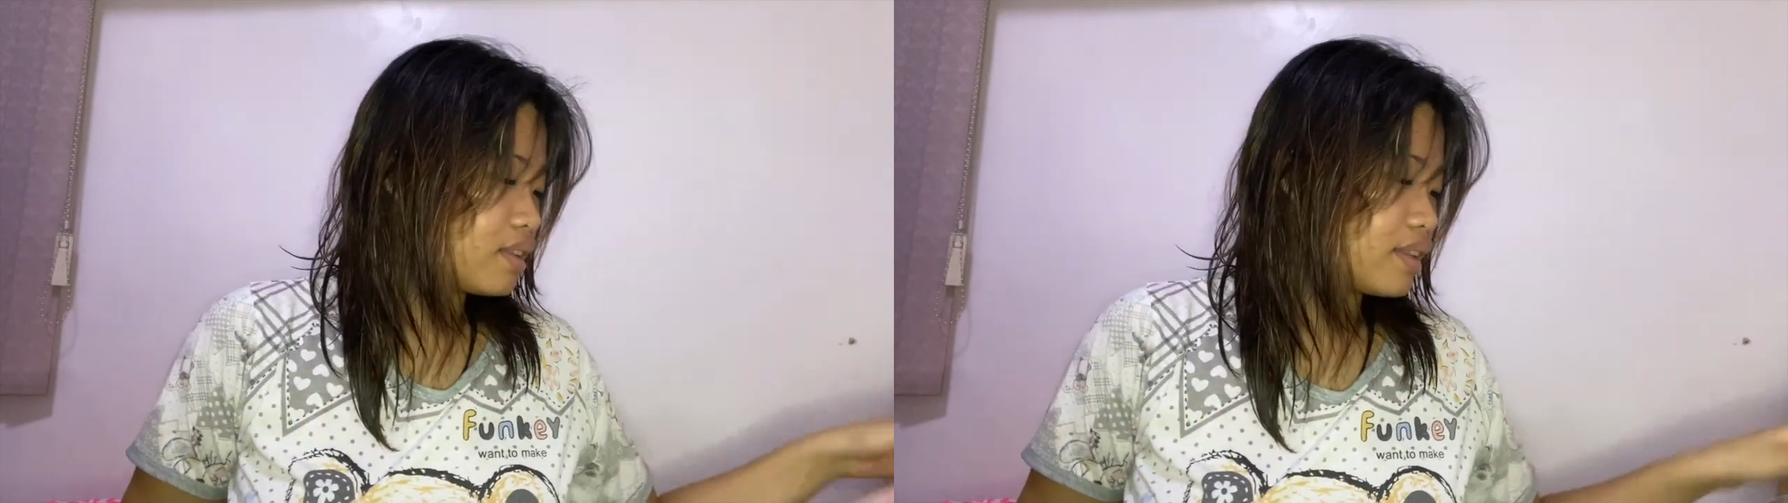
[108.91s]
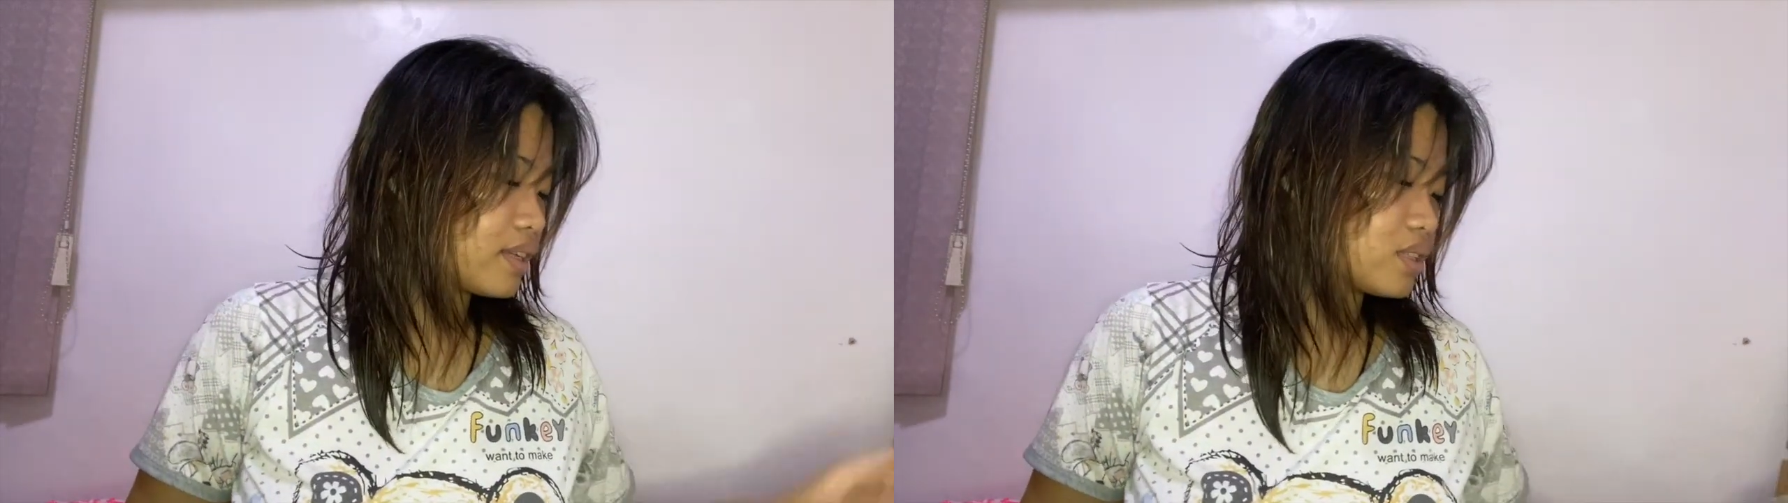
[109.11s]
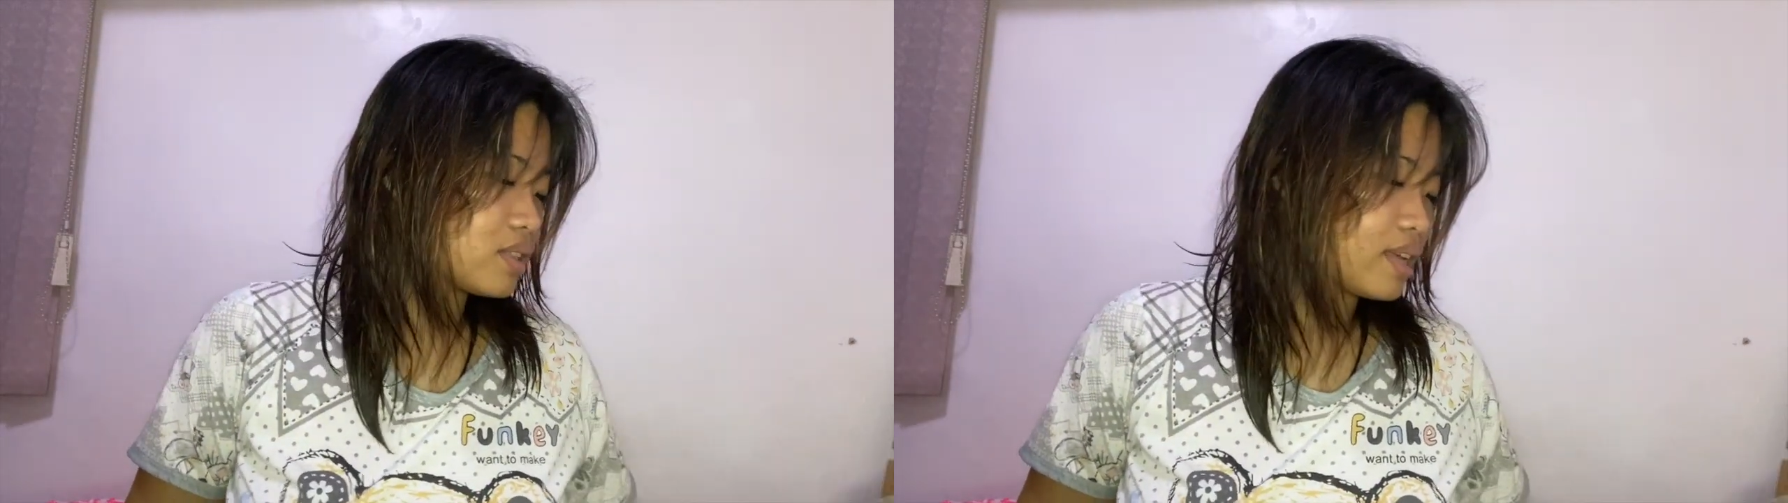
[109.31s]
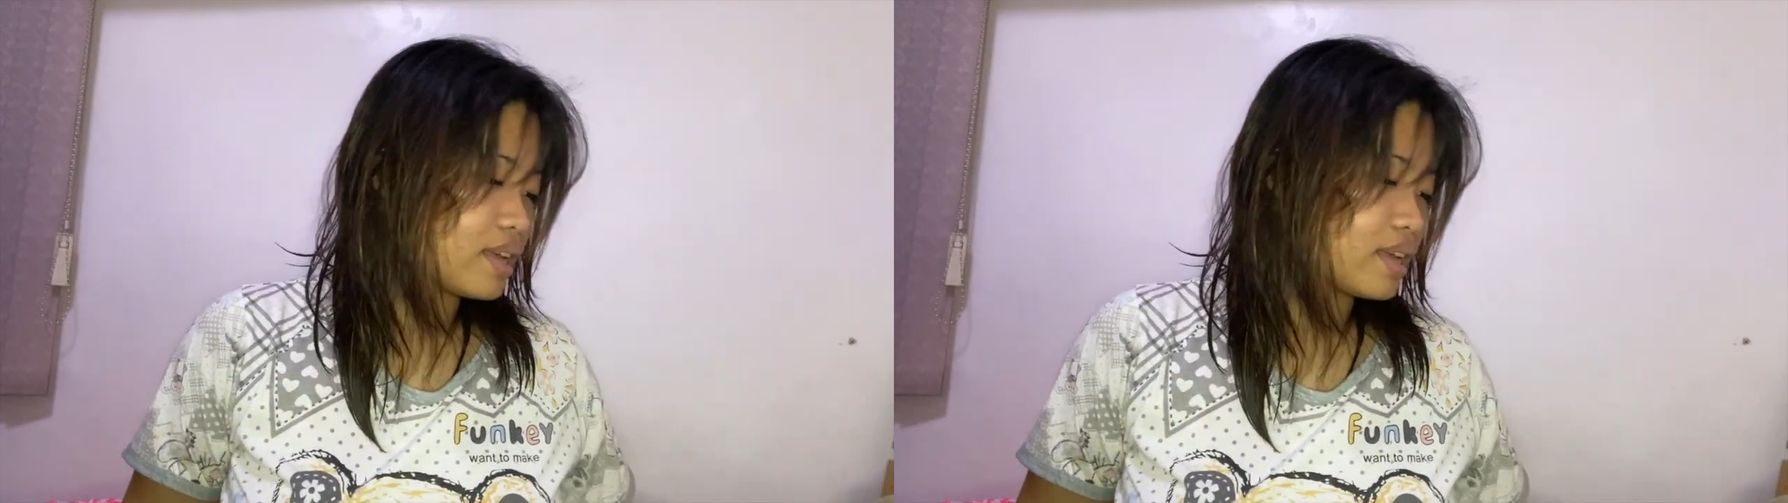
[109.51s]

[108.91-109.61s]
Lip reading: next